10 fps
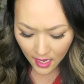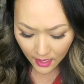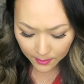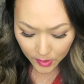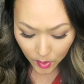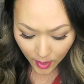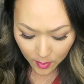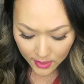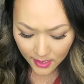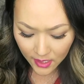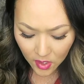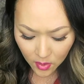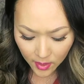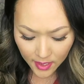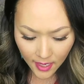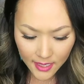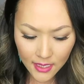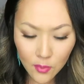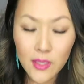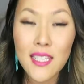Um, so I was like, you know what? I
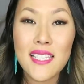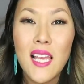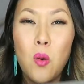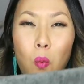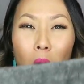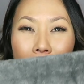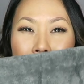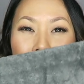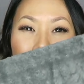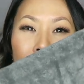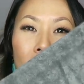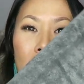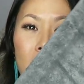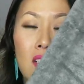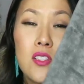need one that's like wider and longer.